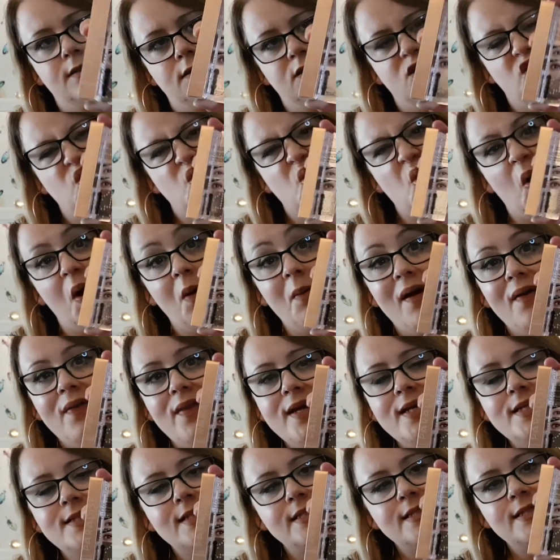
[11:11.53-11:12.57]
talk about
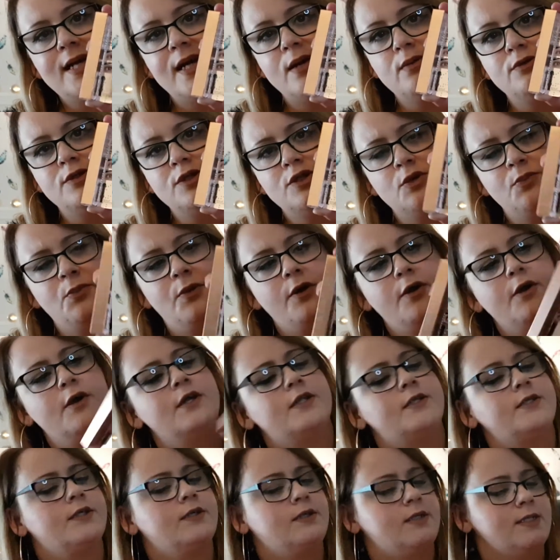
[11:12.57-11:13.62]
this and say it was super
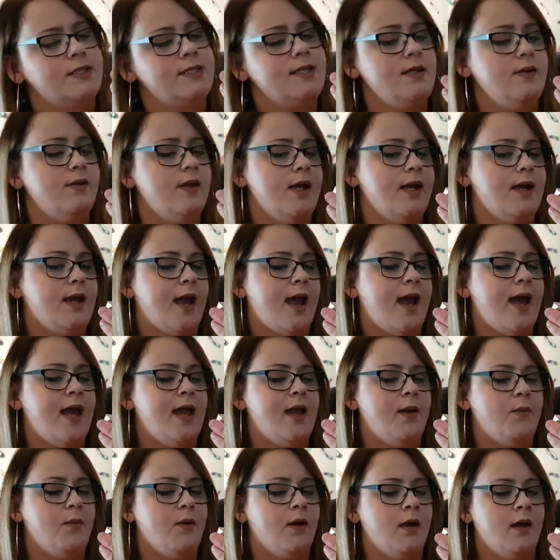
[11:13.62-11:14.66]
good. So to see that it
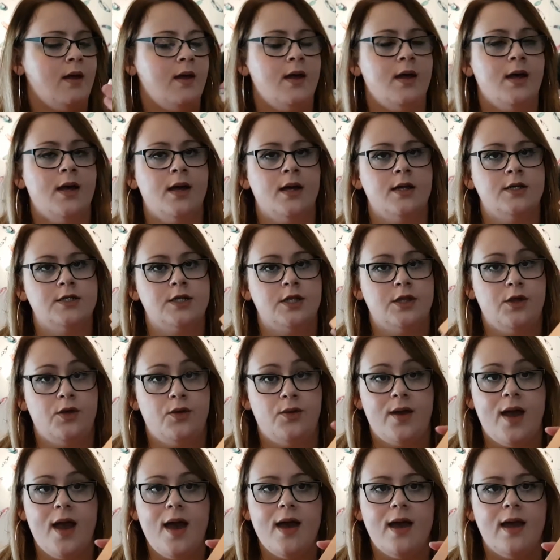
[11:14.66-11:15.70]
came to the
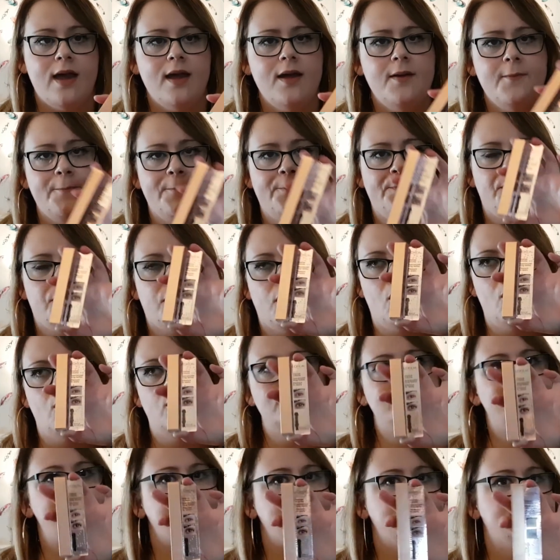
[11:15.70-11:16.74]
UK
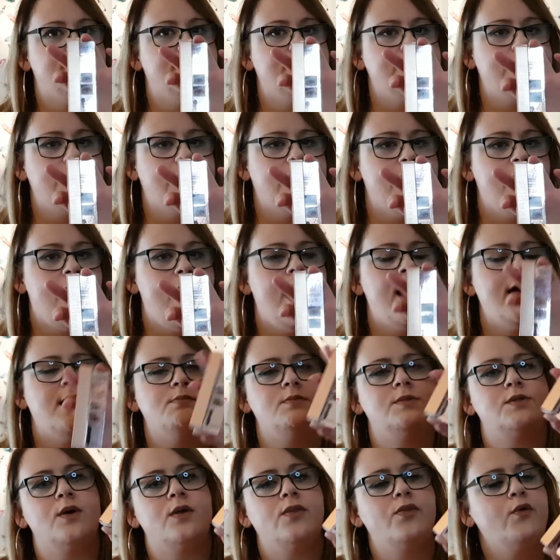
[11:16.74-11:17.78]
was exciting.
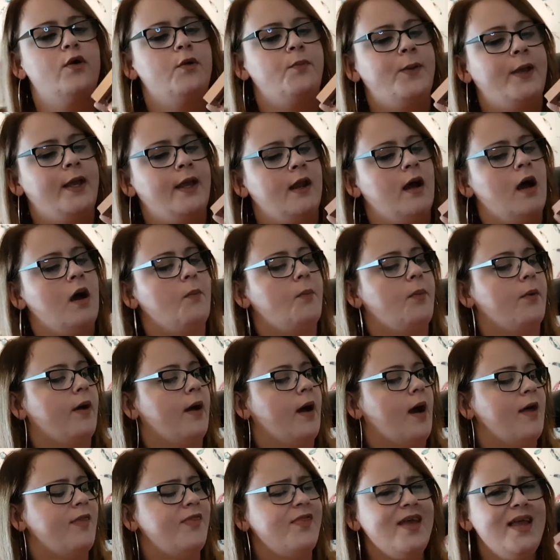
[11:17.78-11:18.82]
So I thought I'd pick it up.
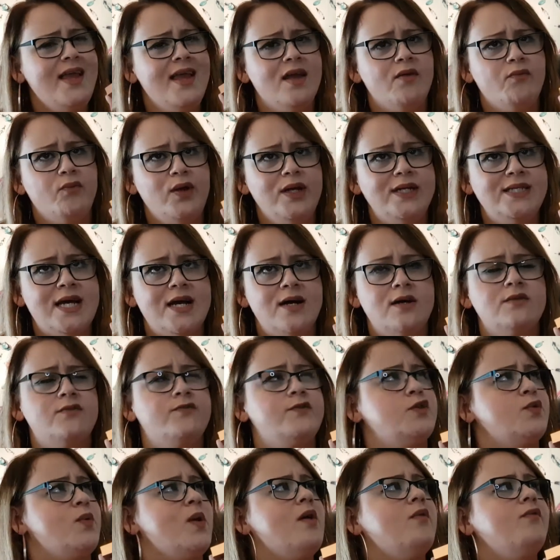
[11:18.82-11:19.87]
I think it retails for
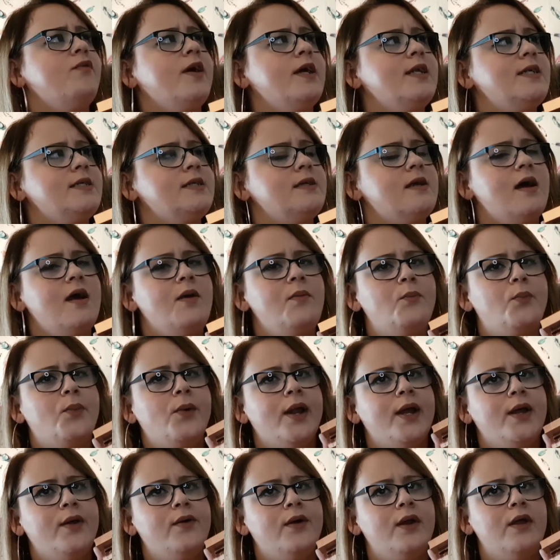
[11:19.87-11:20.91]
$12.99, but
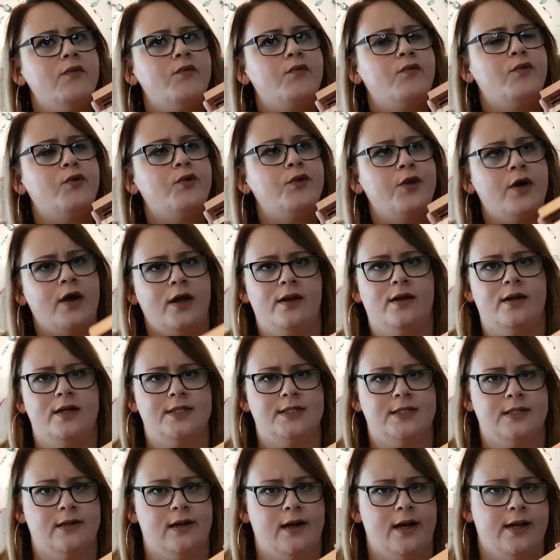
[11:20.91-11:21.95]
I got it for
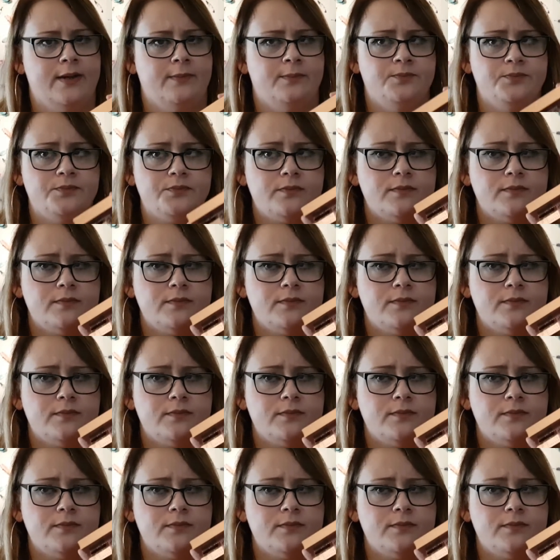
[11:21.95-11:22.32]
$9.99